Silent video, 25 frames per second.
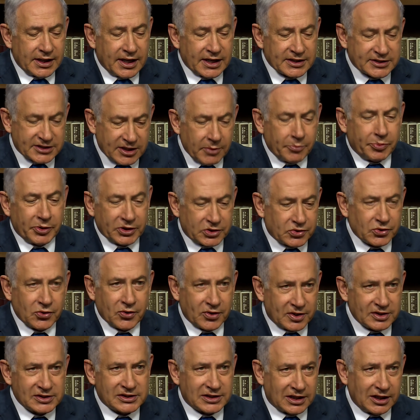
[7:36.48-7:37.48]
A simple
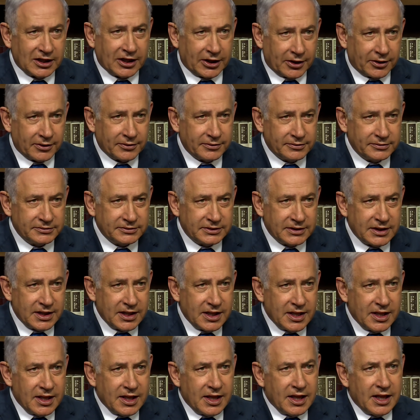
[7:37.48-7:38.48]
truth is clear.
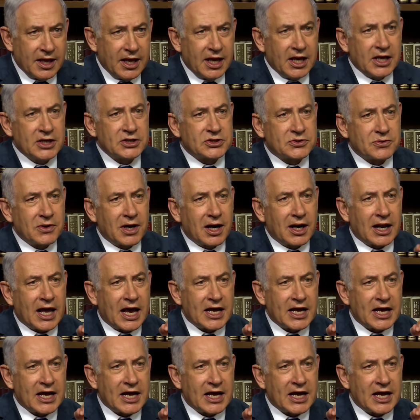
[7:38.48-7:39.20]
Israel